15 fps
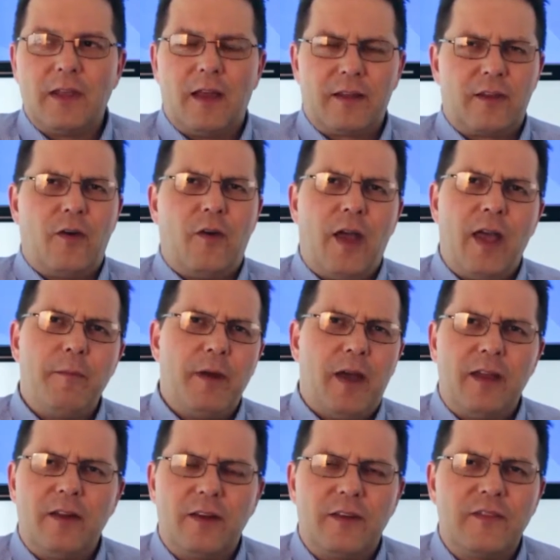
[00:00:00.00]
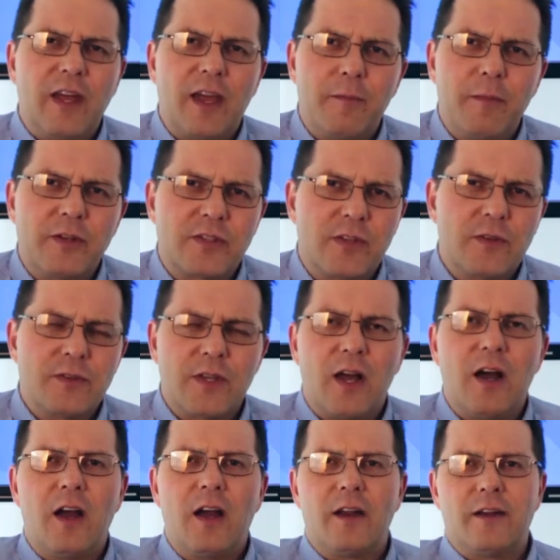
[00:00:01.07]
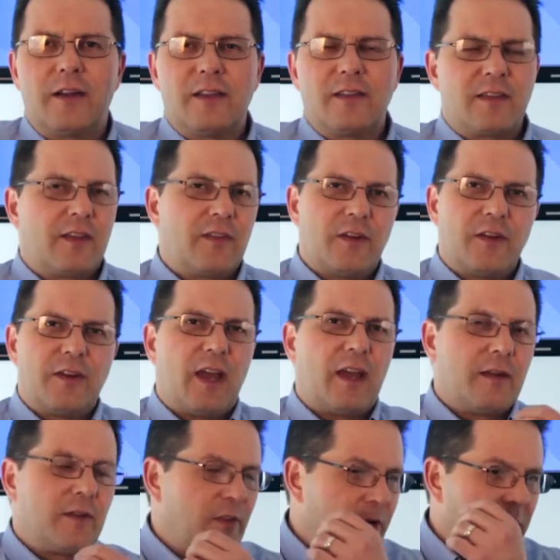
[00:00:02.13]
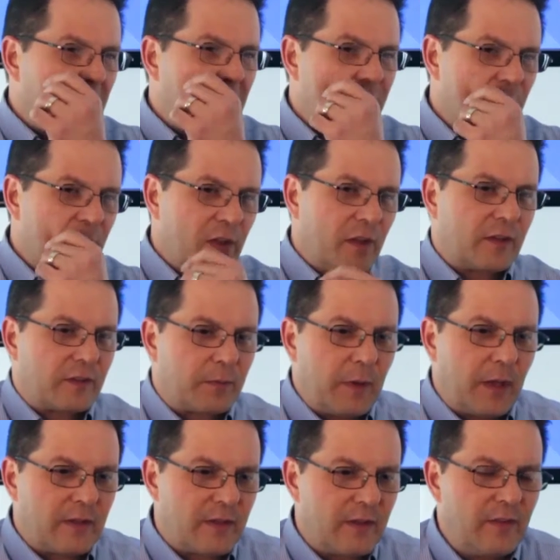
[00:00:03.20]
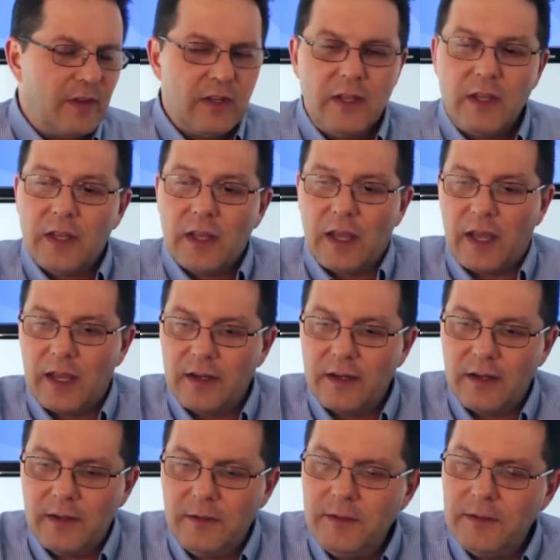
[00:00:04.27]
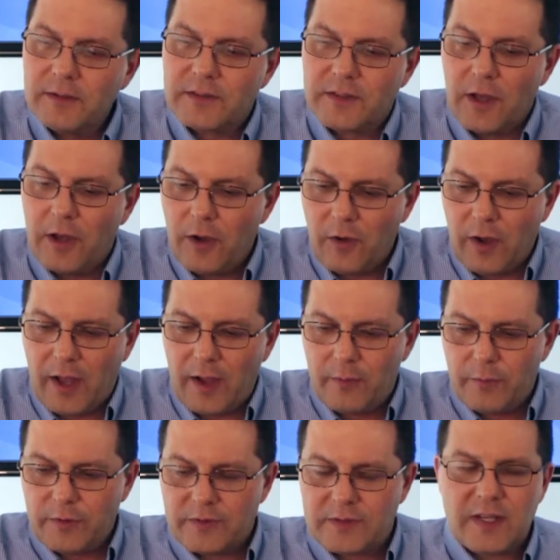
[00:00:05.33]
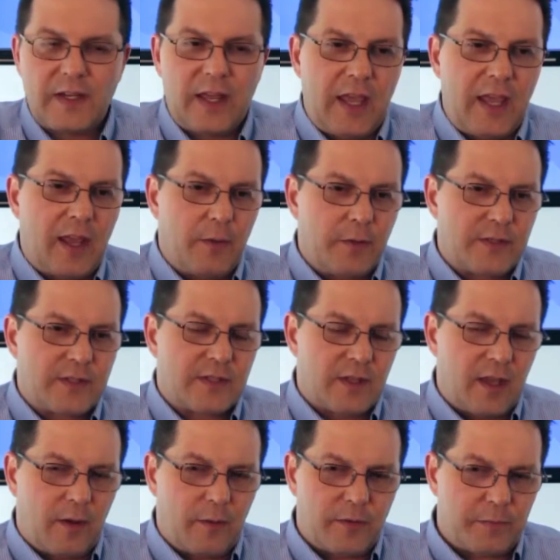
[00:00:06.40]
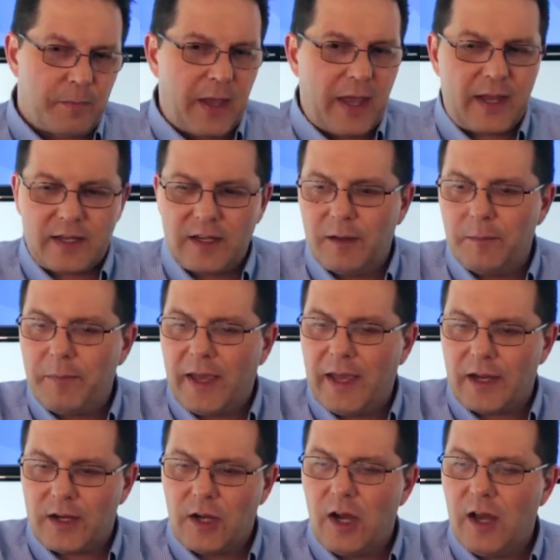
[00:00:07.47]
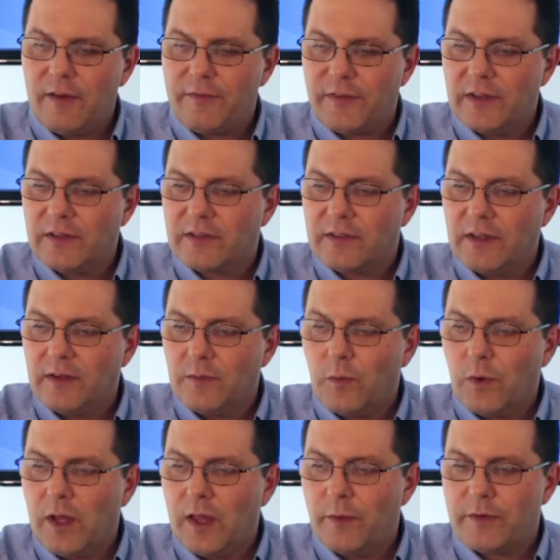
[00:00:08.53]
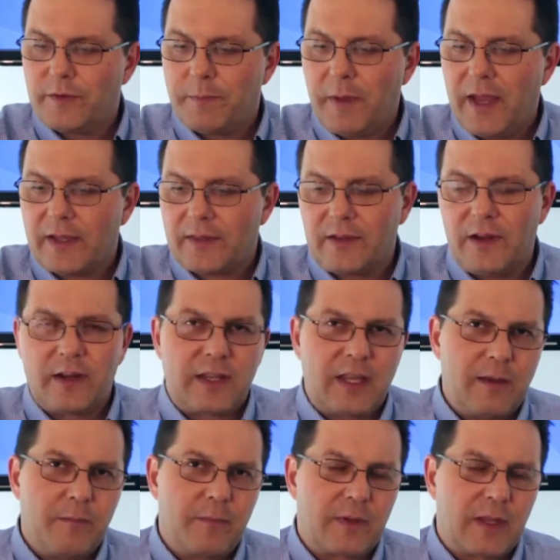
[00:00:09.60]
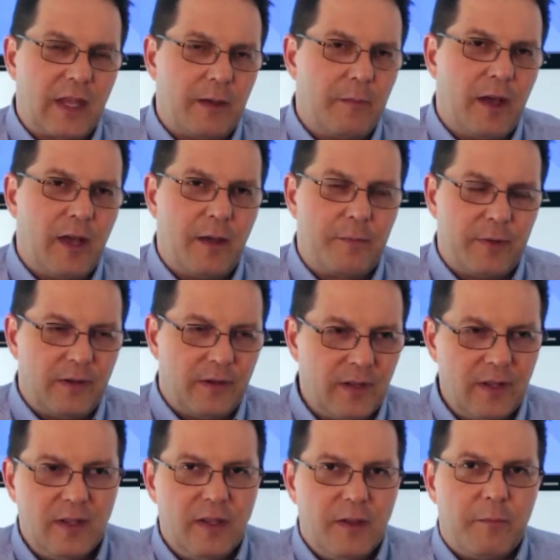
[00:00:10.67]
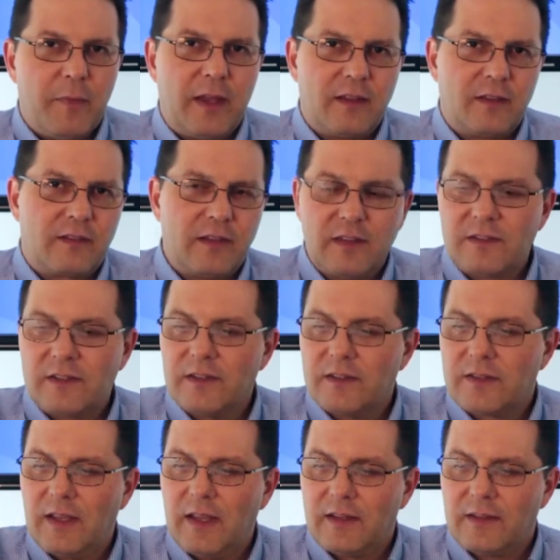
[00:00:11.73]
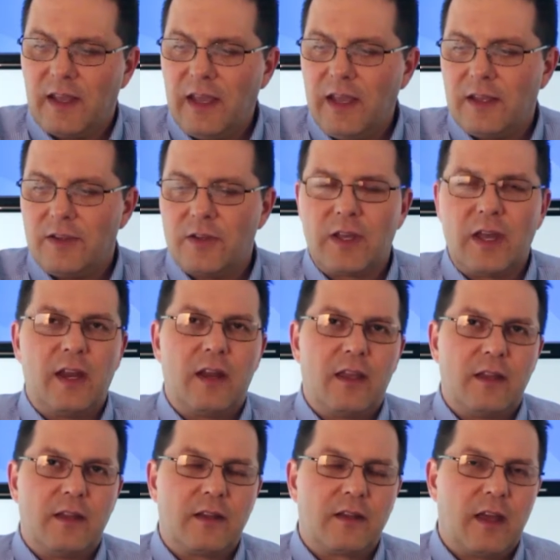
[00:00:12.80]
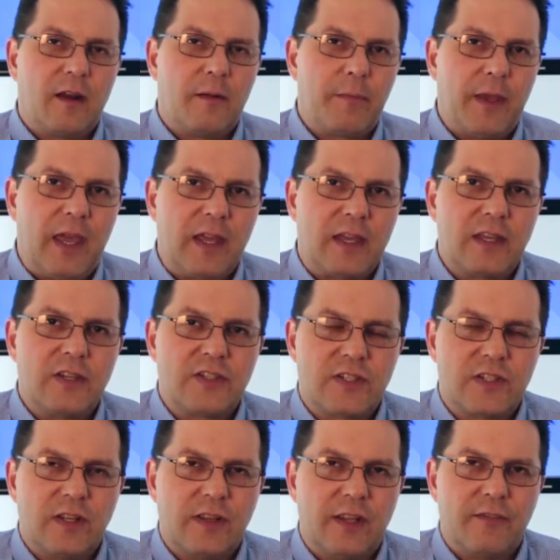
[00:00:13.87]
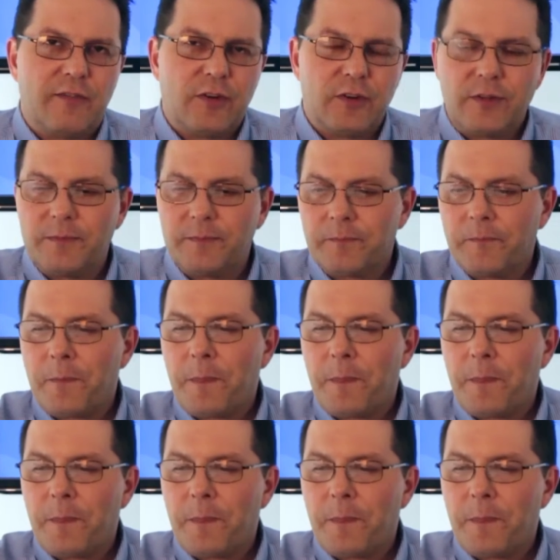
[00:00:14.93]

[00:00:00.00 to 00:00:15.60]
I go, I don't even know how much those are," and he said, they're not real expensive. And so I was back in a back office, and while I was back there, I came up, and my assistant says, "Hey, you got a package delivered."